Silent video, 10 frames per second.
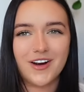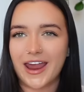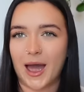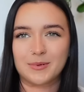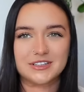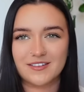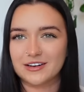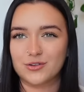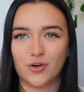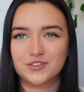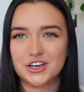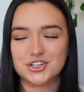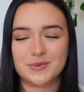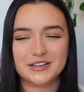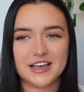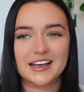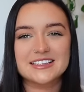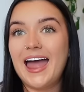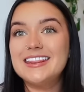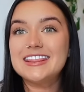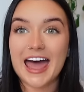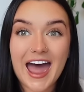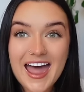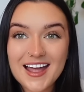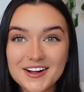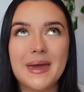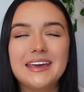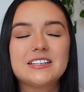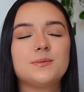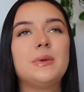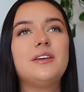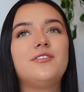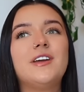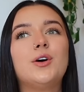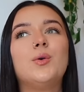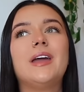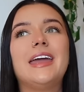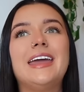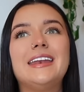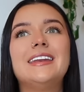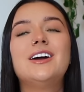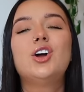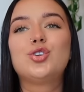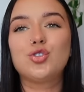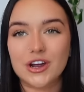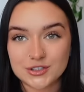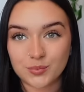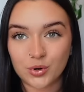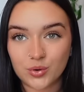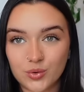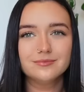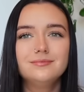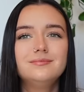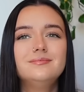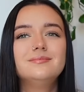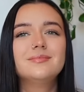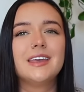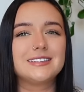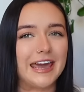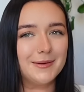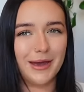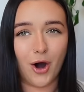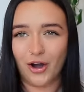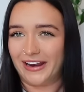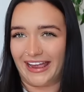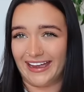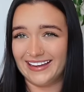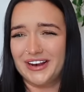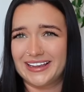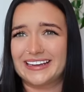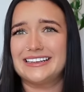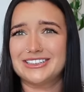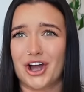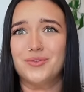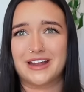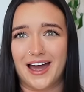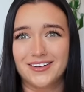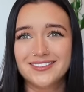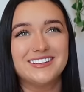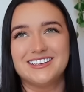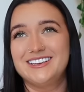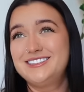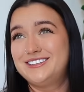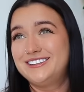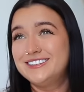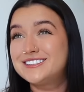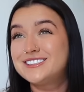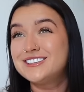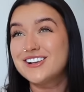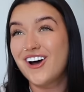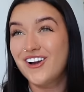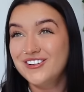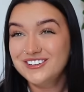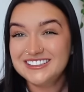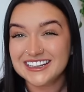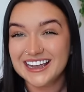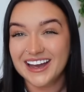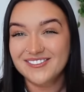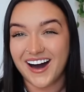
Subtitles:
very happy to have a little conversation about sex. And that makes me feel incredible. It's getting a bit hot in here. I feel like I need to calm down. This is so dear.